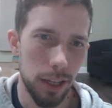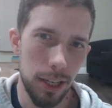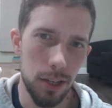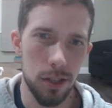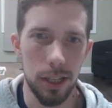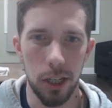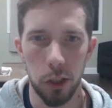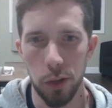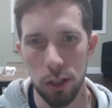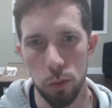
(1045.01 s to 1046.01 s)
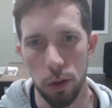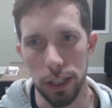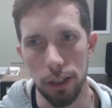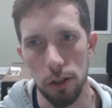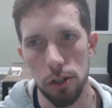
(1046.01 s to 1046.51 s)
is the correct one
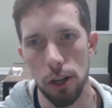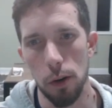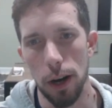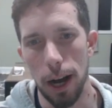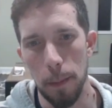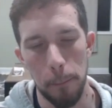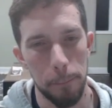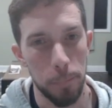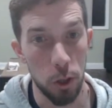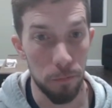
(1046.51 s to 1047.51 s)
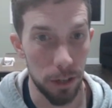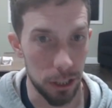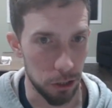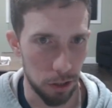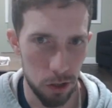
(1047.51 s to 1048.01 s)
here. So go figure.